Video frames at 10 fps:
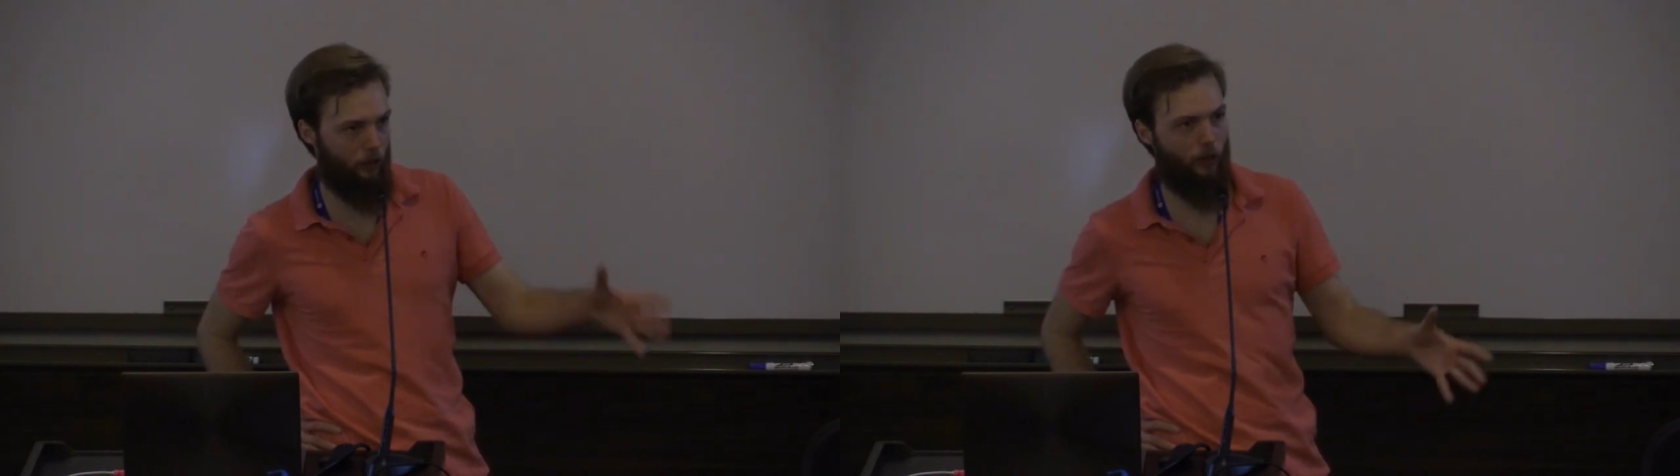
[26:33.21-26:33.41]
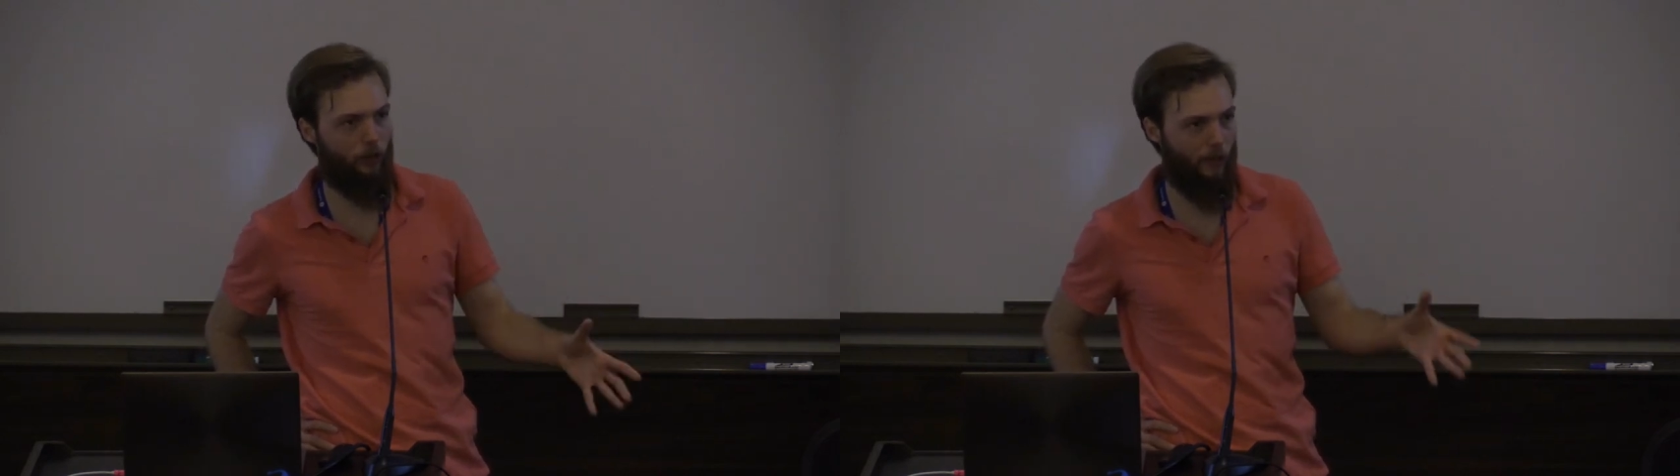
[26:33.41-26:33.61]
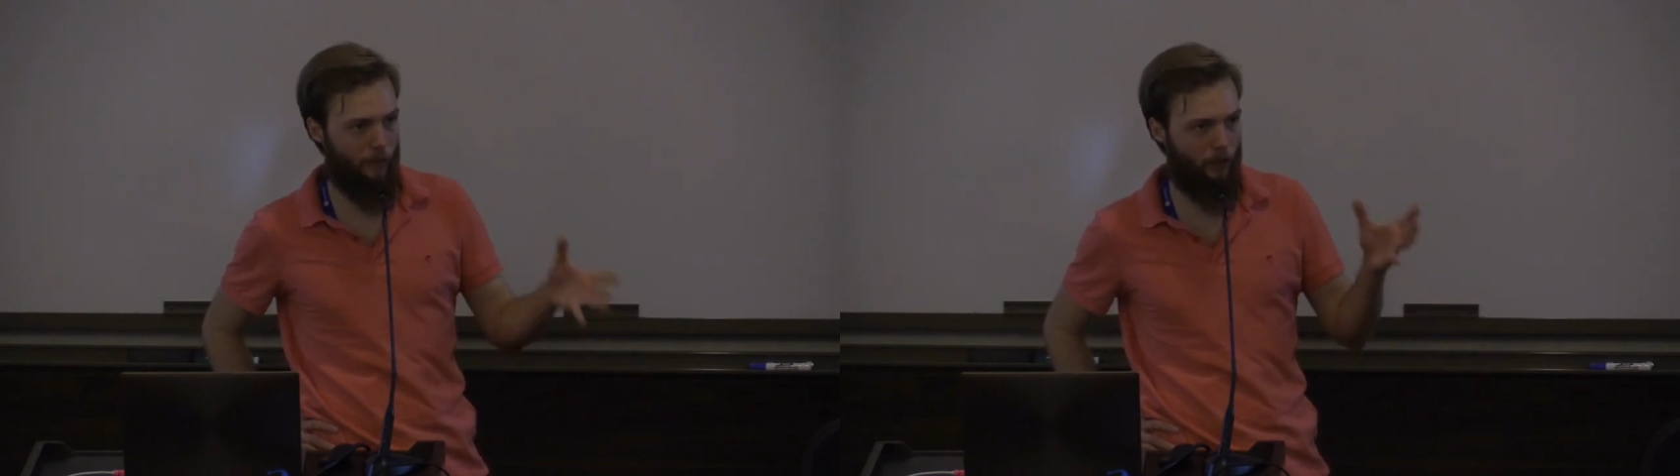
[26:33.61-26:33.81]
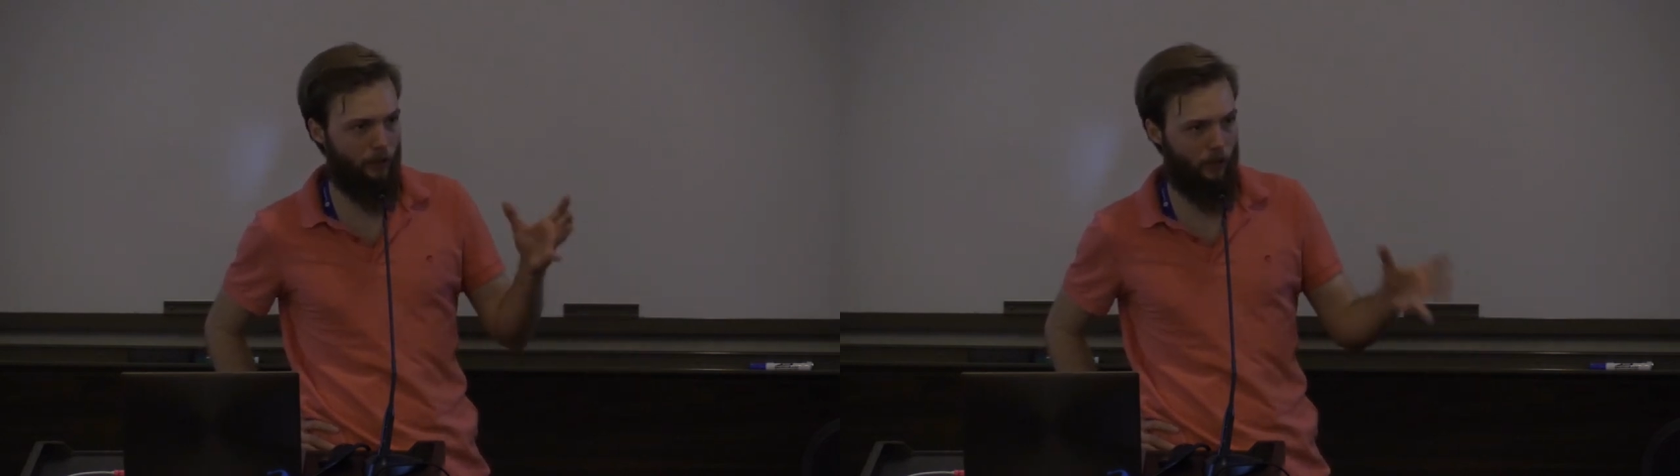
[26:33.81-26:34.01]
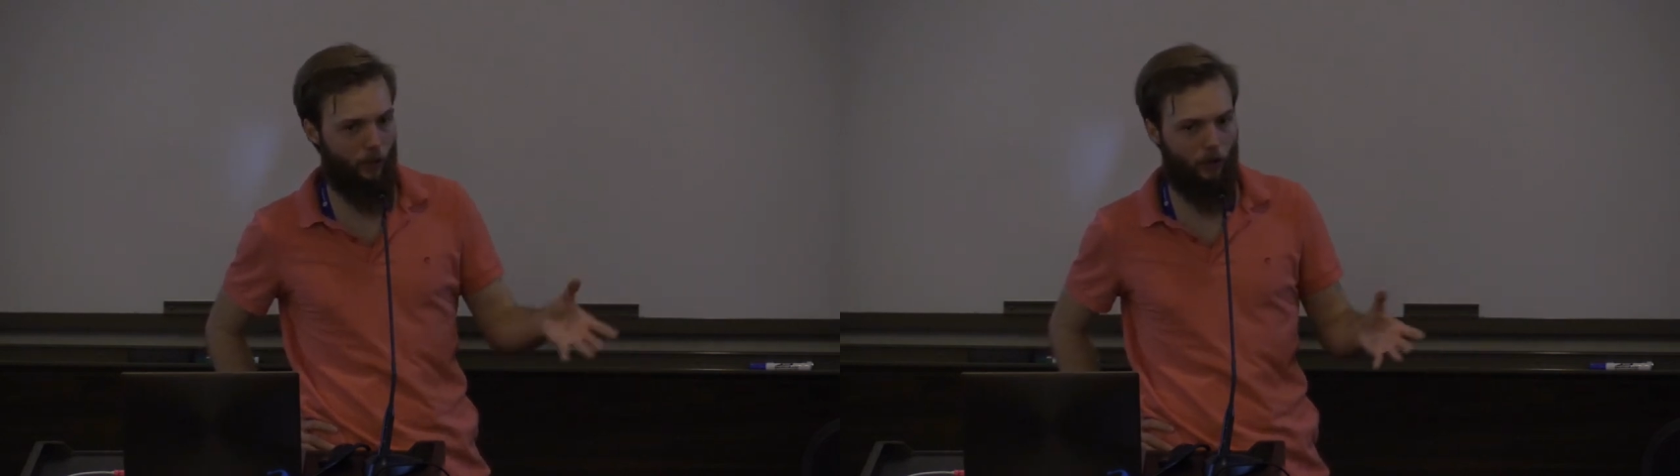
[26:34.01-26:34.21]
on your own
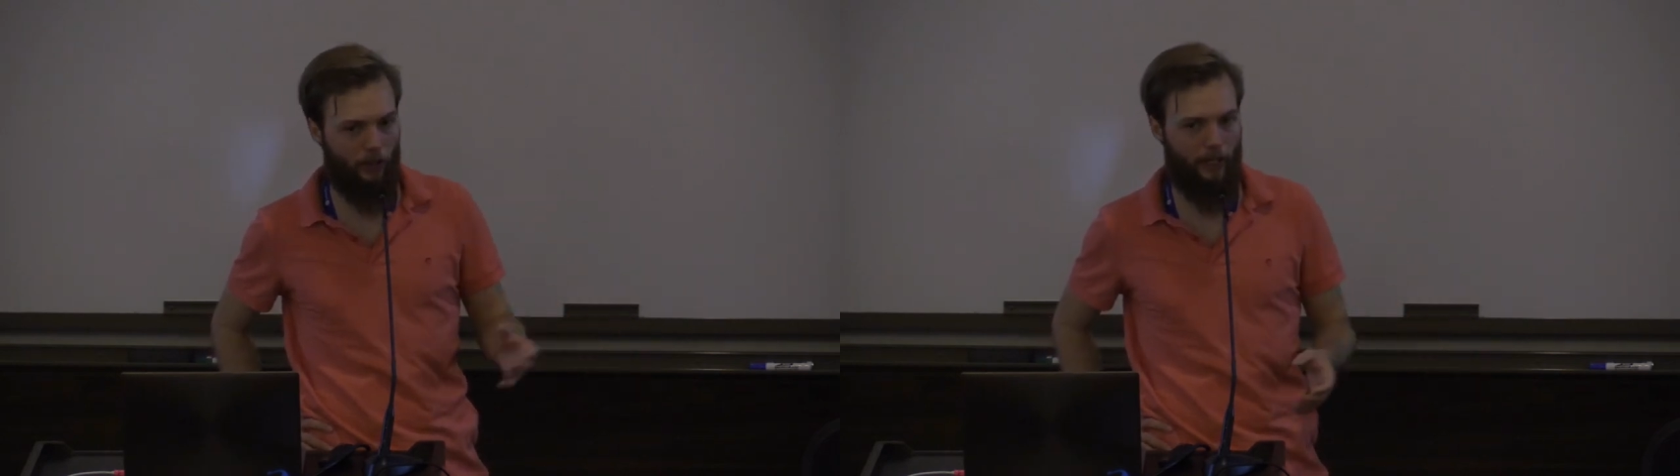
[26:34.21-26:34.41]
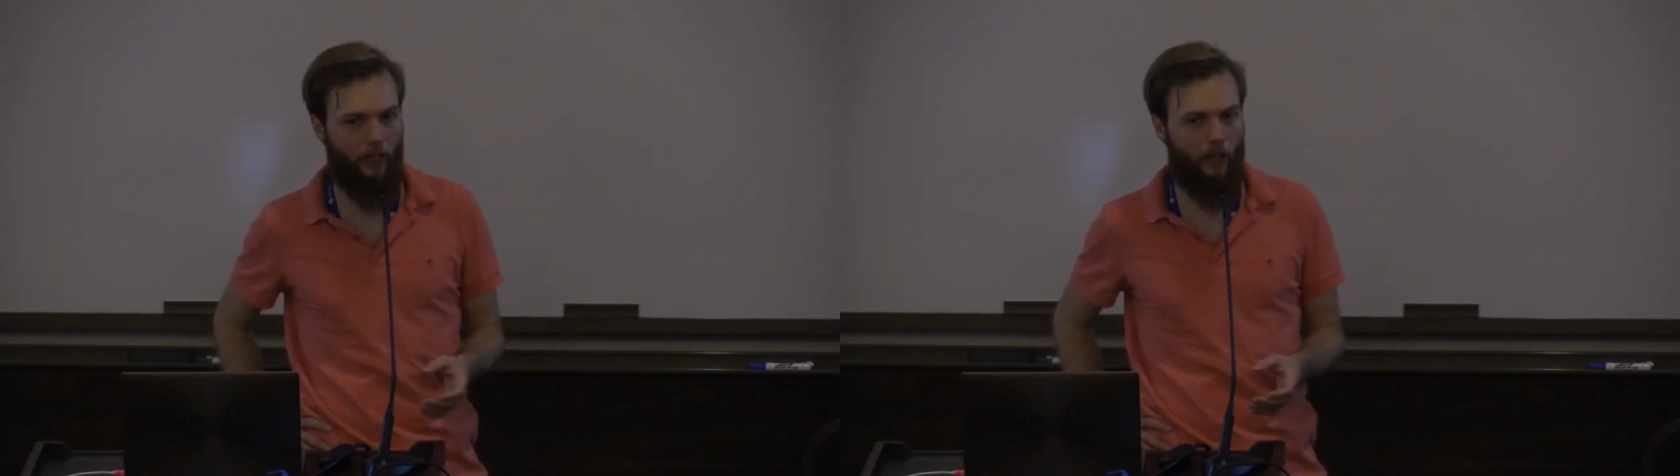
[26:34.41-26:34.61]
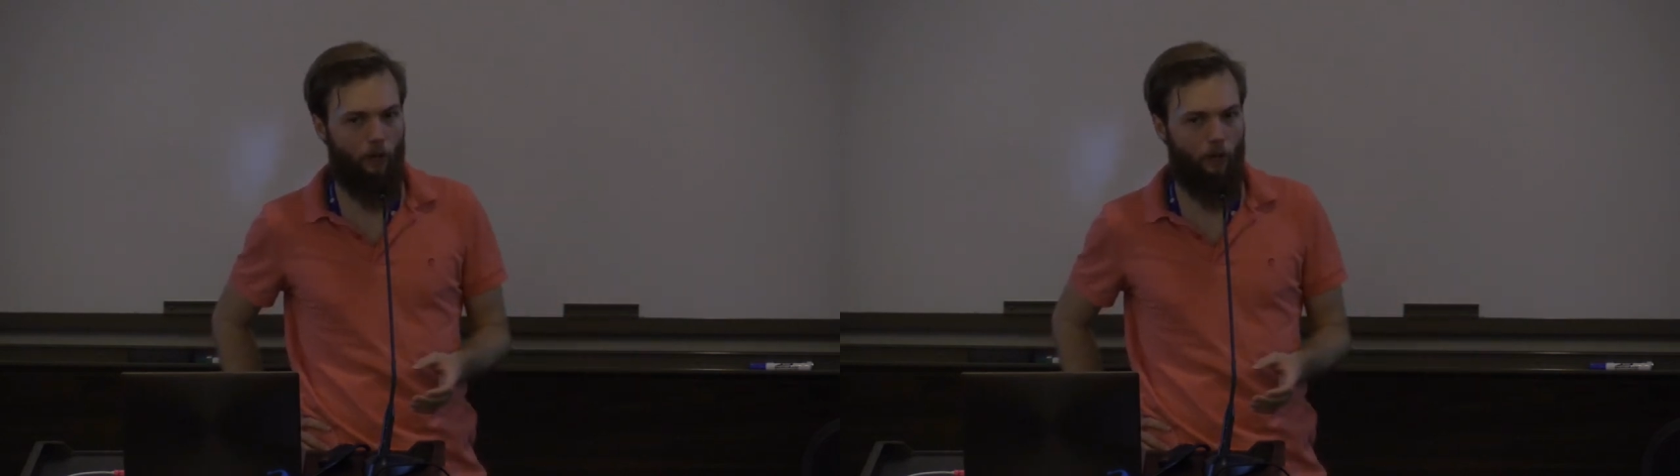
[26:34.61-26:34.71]
computer locally,